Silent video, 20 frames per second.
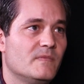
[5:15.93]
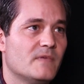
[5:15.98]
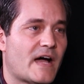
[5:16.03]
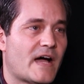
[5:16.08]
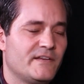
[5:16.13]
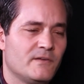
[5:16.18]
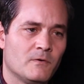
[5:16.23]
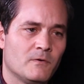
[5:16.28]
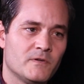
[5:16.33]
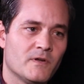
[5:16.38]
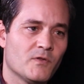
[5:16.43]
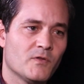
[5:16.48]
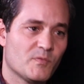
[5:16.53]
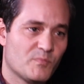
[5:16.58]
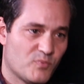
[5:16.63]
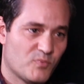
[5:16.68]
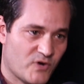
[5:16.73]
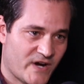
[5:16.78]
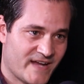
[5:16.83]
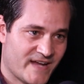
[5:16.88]
I don't know the
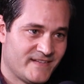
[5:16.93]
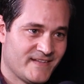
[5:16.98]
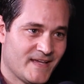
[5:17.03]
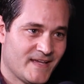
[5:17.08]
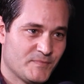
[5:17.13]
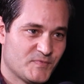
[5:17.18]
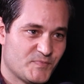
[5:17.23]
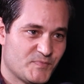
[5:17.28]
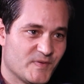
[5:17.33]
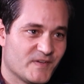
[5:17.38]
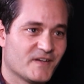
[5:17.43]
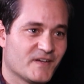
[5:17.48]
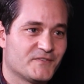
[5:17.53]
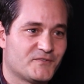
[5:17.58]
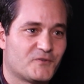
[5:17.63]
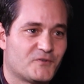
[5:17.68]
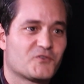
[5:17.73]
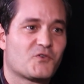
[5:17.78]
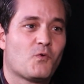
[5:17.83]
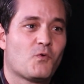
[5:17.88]
brand names because
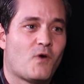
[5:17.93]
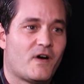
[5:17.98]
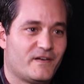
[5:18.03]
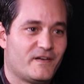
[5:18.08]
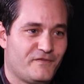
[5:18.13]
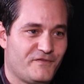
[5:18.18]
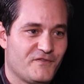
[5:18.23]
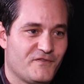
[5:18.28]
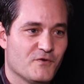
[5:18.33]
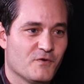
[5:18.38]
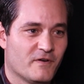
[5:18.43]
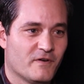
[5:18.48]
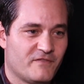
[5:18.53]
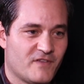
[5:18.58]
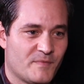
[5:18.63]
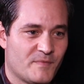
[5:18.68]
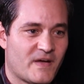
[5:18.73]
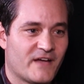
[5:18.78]
there's quite a few of them.